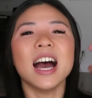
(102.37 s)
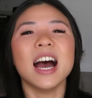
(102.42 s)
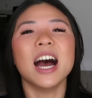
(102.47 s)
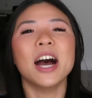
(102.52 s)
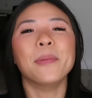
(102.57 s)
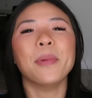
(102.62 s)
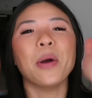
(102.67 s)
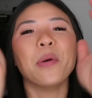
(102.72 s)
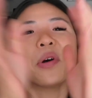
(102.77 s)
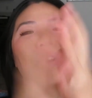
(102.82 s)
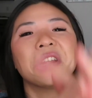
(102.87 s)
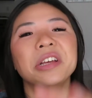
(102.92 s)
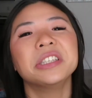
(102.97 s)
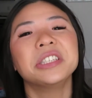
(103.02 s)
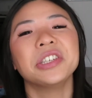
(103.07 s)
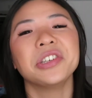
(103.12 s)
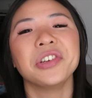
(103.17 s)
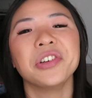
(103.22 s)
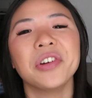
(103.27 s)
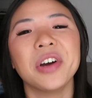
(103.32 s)
Um, I
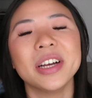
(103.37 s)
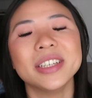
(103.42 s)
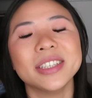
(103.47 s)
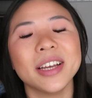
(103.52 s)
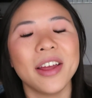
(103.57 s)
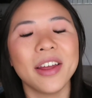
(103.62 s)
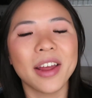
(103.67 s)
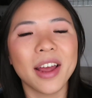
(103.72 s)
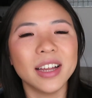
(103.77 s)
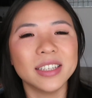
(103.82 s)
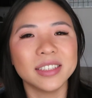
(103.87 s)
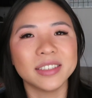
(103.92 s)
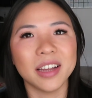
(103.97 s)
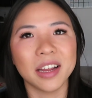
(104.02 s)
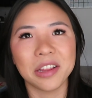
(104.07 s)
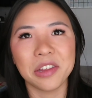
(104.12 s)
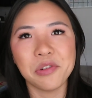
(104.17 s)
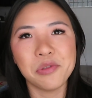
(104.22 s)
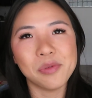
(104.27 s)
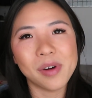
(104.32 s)
wanted to tell you guys
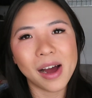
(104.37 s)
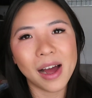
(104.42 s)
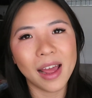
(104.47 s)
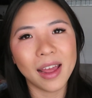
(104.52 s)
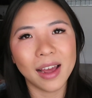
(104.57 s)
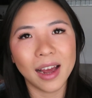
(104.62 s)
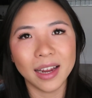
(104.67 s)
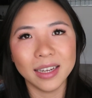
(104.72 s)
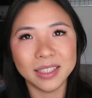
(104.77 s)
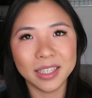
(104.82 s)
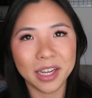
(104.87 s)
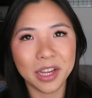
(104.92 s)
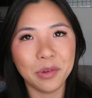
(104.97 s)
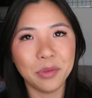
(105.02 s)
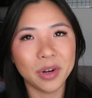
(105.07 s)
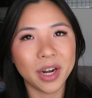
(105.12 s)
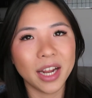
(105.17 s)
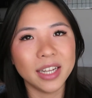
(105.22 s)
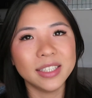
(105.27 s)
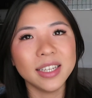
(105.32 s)
exactly why I
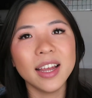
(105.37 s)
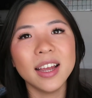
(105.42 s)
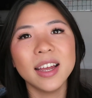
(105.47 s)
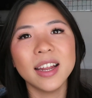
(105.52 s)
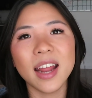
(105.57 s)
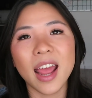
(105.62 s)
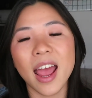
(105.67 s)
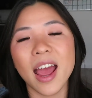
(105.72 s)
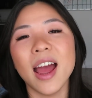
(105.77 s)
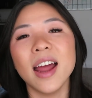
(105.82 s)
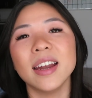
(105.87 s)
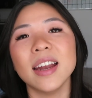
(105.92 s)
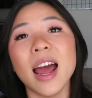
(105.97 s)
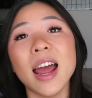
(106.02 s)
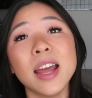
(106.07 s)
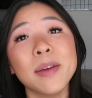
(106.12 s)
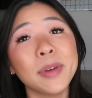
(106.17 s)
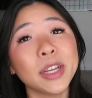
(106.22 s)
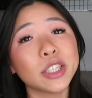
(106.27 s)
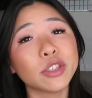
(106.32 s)
did what I did and
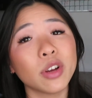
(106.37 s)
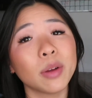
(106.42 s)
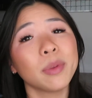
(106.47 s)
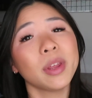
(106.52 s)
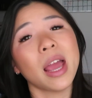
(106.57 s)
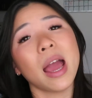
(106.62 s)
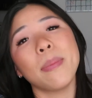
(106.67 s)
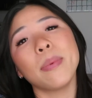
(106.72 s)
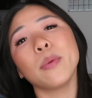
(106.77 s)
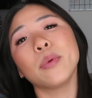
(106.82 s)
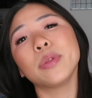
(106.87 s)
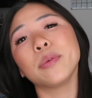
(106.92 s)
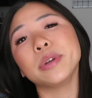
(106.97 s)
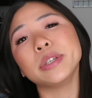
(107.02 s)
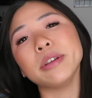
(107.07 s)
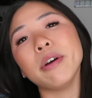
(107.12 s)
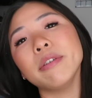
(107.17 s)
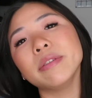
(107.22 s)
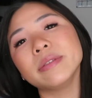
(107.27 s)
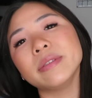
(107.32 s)
I am extremely happy with the
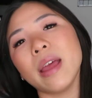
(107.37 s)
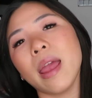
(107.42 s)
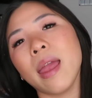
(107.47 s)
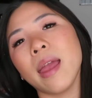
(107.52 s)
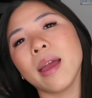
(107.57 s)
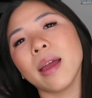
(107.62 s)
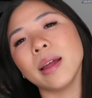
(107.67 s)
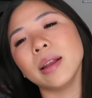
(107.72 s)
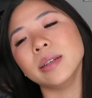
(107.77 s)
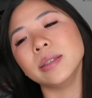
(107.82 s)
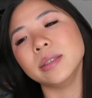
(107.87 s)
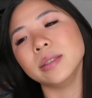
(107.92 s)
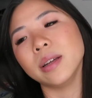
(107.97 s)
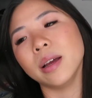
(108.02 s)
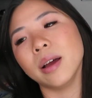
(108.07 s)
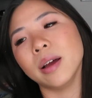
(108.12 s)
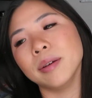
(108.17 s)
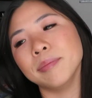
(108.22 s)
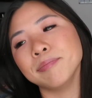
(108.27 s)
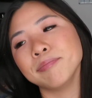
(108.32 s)
results and
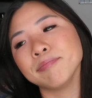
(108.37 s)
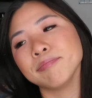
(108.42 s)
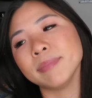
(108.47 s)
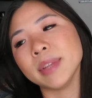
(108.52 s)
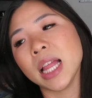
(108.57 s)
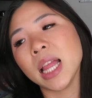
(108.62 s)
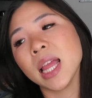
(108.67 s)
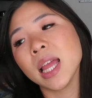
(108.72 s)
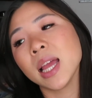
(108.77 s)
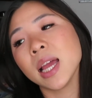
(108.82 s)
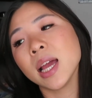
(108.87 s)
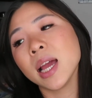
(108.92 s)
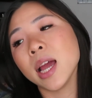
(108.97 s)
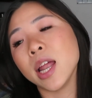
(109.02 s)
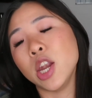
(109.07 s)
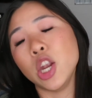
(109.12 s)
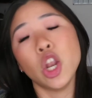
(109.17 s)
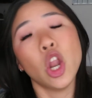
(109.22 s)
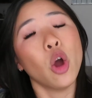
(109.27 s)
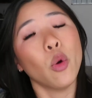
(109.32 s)
um,
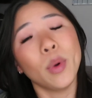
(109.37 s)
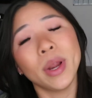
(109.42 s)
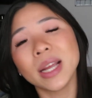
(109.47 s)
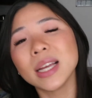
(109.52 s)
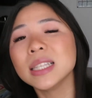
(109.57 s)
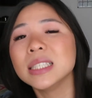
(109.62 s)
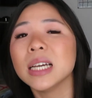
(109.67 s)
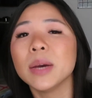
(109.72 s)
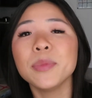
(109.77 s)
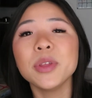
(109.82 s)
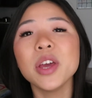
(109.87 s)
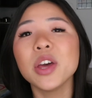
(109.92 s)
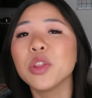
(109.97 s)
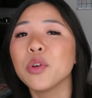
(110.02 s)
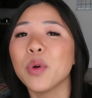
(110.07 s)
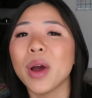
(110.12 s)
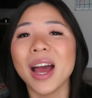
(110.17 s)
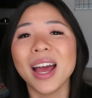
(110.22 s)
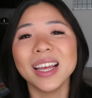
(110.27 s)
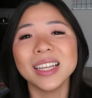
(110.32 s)
no one can tell me
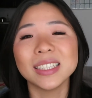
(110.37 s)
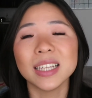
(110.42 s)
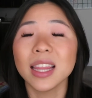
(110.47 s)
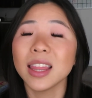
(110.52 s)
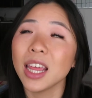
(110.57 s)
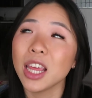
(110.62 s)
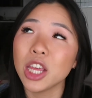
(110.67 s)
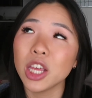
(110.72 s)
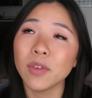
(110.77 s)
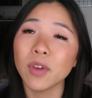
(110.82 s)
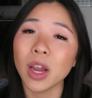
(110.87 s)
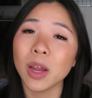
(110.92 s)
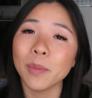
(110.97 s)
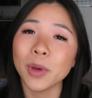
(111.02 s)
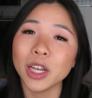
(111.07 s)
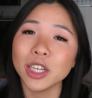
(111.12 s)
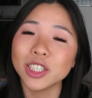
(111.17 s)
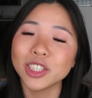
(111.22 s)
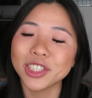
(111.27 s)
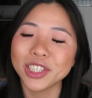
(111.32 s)
otherwise. Thank you very
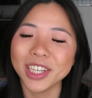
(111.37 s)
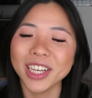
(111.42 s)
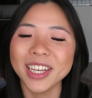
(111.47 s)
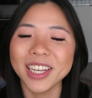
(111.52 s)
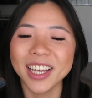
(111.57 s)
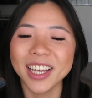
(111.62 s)
much.